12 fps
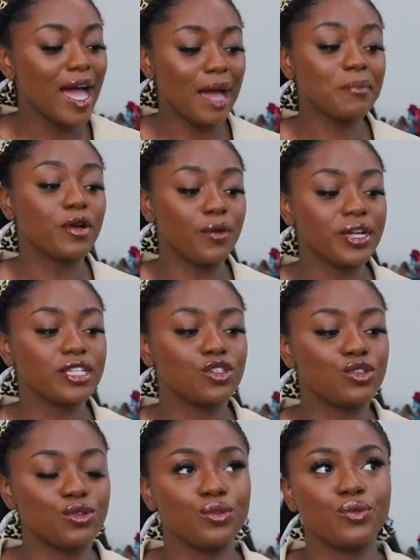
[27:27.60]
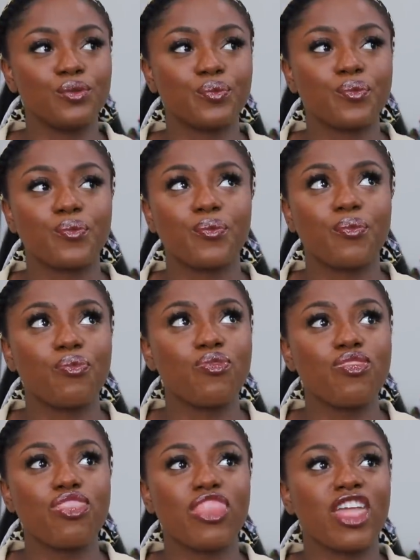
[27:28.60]
I'm going to,
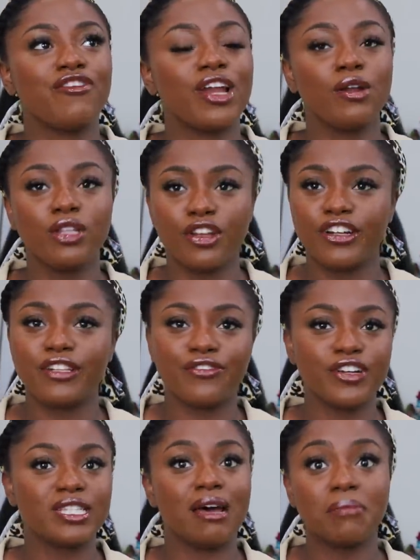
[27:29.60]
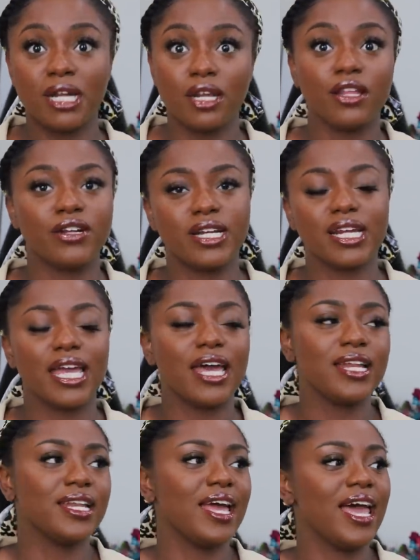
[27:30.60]
if I don't learn it the first time, I'm gonna learn it
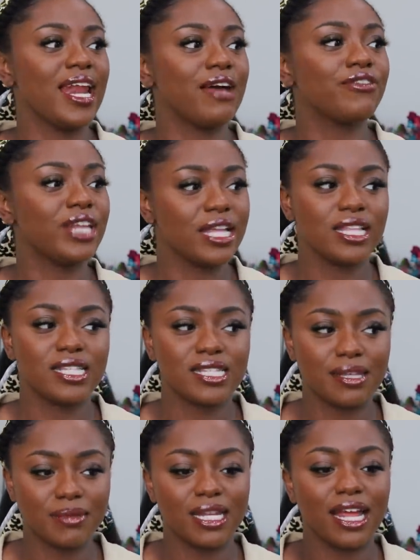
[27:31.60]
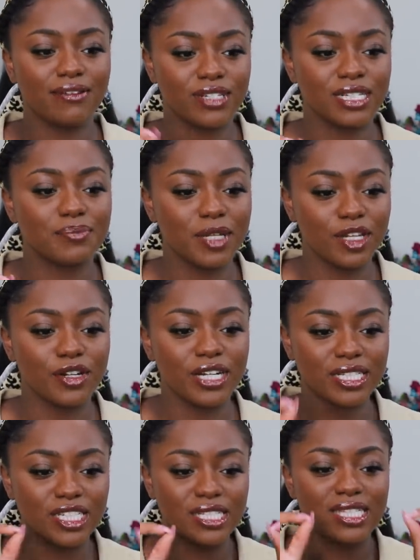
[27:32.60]
again. And I feel like this is something I've just been
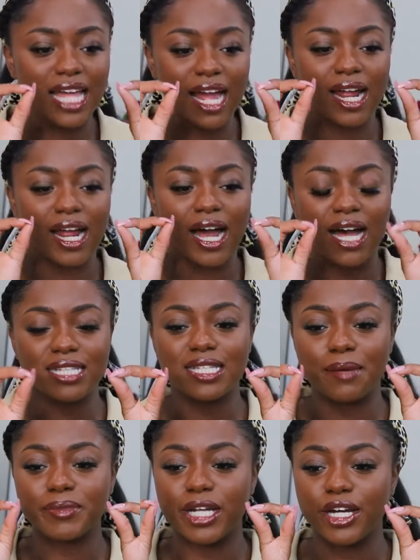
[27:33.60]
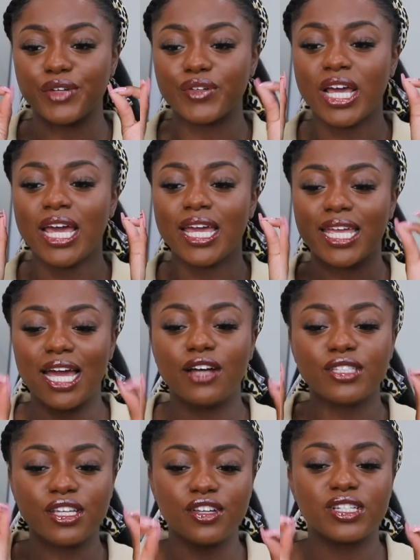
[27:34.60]
learning, just that concept of
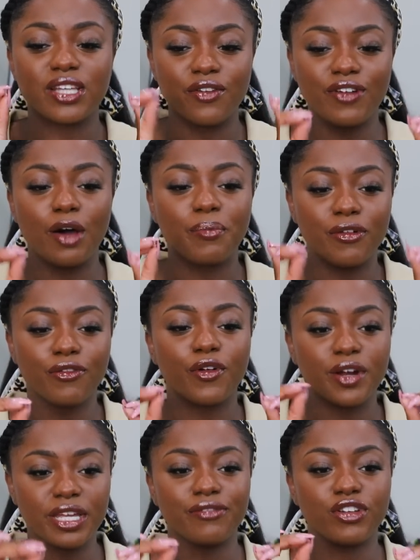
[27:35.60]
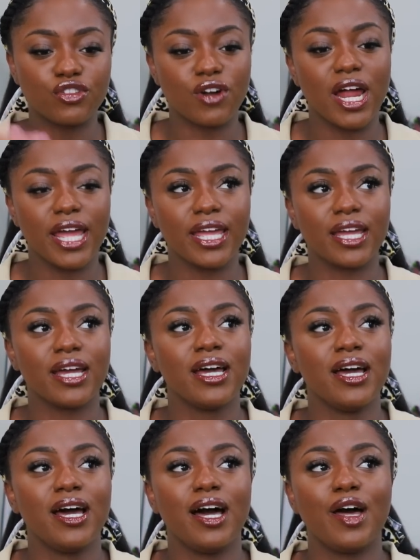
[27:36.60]
counting yourself out before even trying.
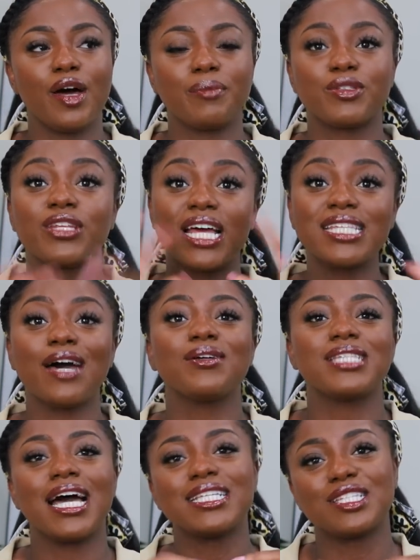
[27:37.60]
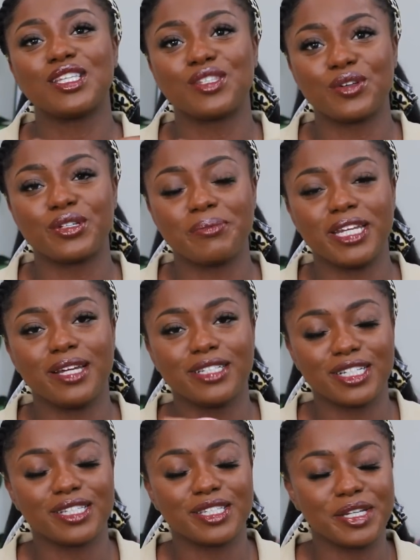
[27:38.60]
So that's how it ties into social media,
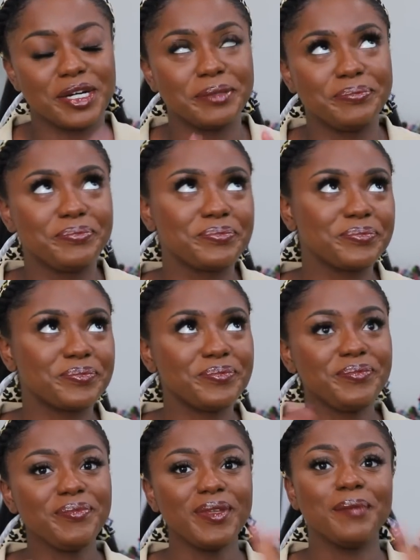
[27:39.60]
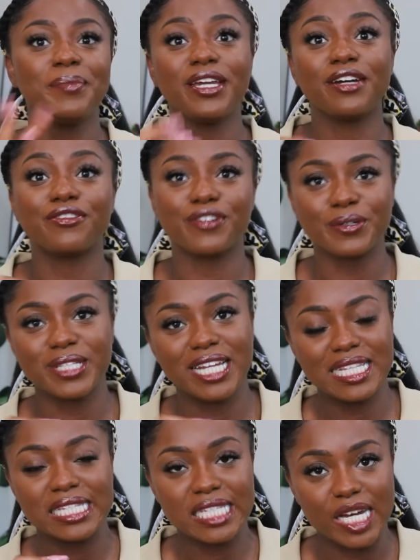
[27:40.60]
just, you know, being frozen
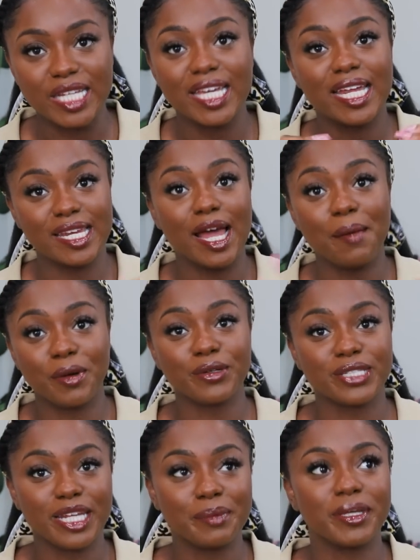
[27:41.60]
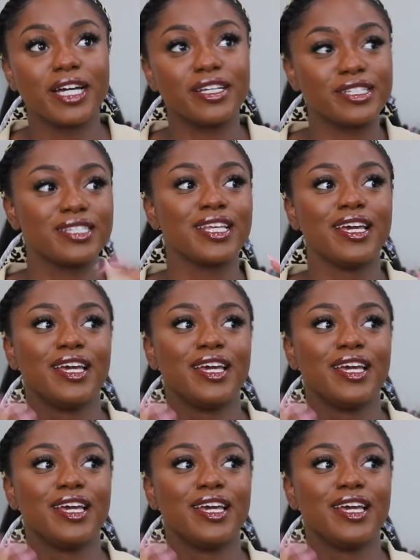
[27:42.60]
and stuck and not posting because